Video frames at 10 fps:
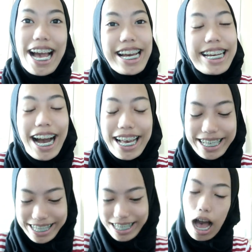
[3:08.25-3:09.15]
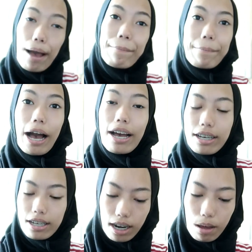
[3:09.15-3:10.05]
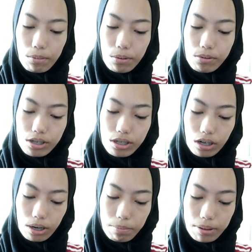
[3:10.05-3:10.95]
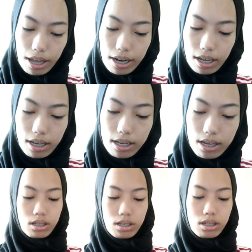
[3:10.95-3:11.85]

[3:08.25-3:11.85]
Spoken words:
Hey guys. I'm back and I'm going to start planning.